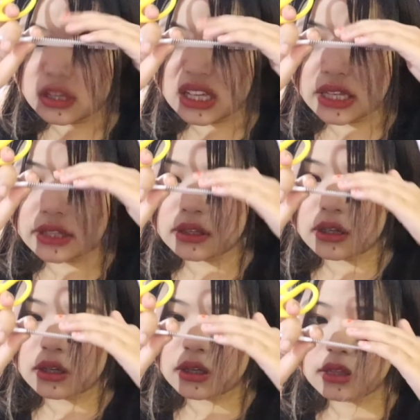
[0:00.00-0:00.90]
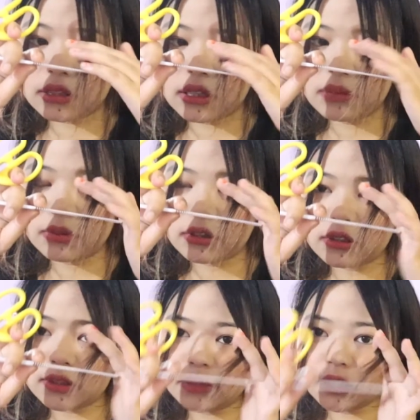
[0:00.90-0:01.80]
and I'll keep
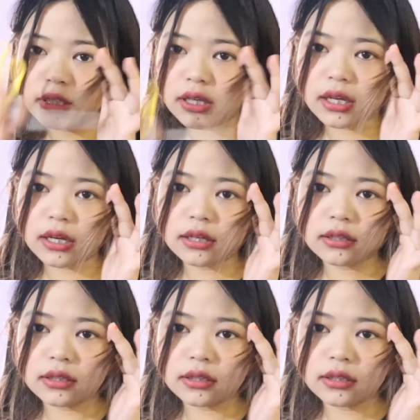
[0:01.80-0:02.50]
something here